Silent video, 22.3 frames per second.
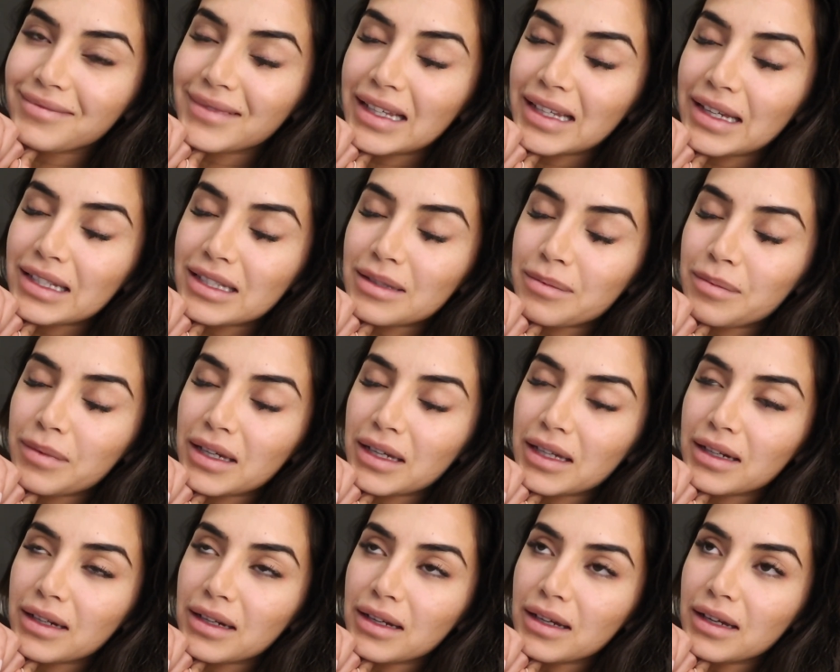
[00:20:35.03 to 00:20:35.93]
It's
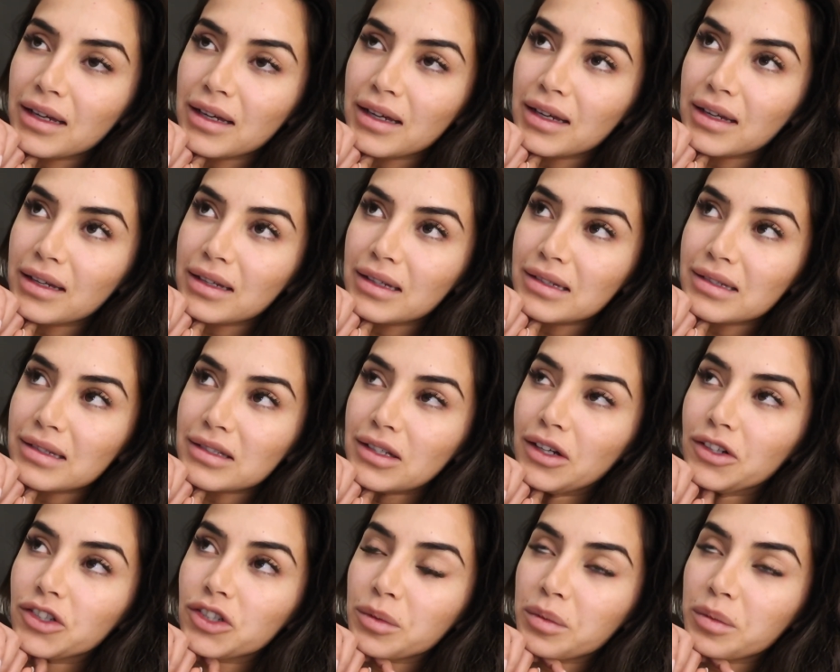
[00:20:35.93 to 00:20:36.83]
been
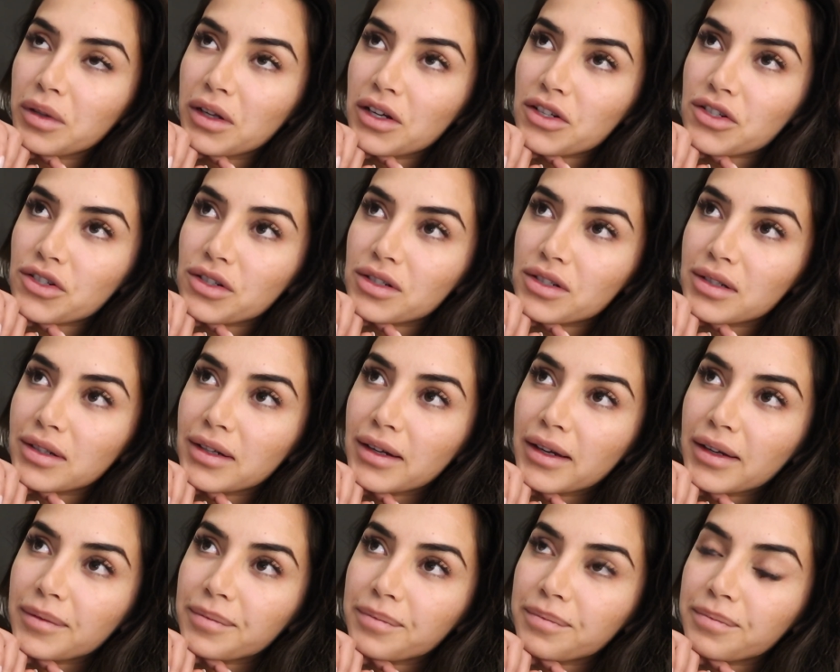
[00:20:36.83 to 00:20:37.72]
such a pleasure
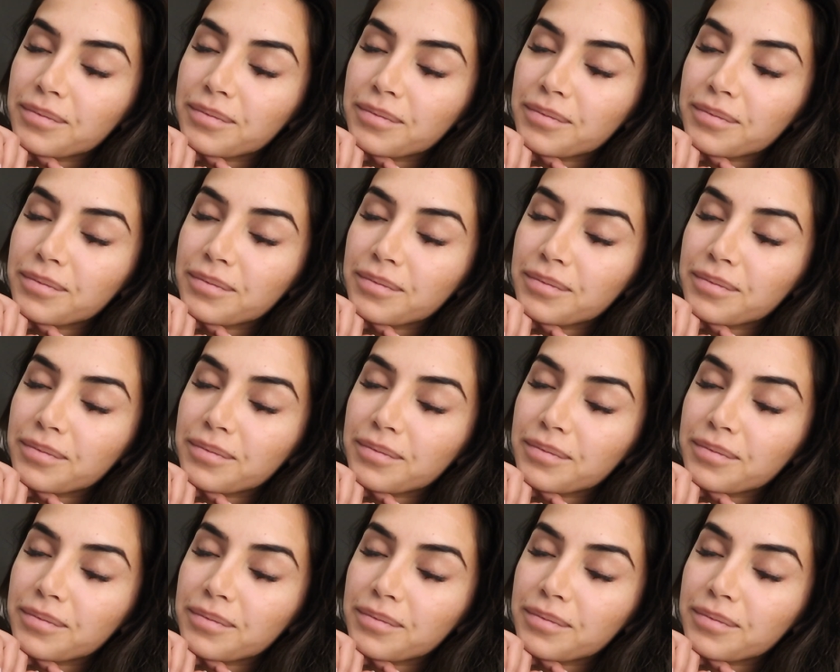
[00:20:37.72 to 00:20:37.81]
today.